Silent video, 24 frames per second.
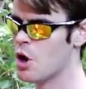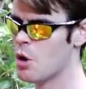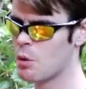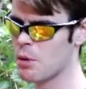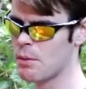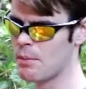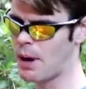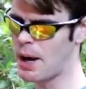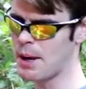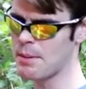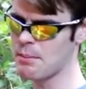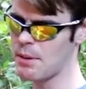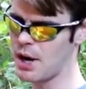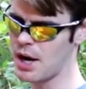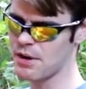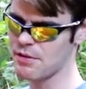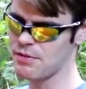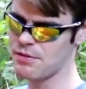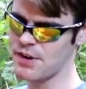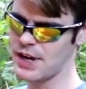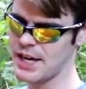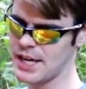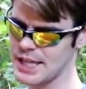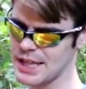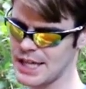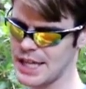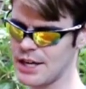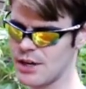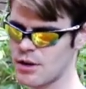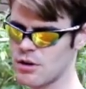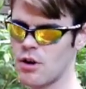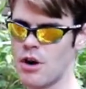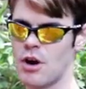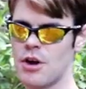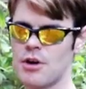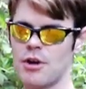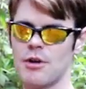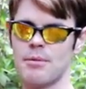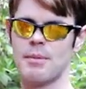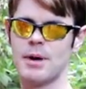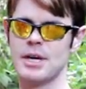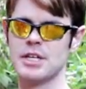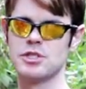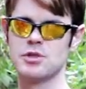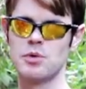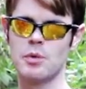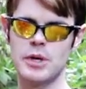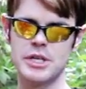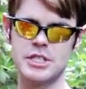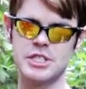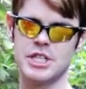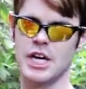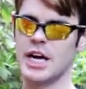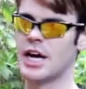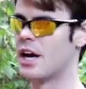We might modify it later on on my Twitch,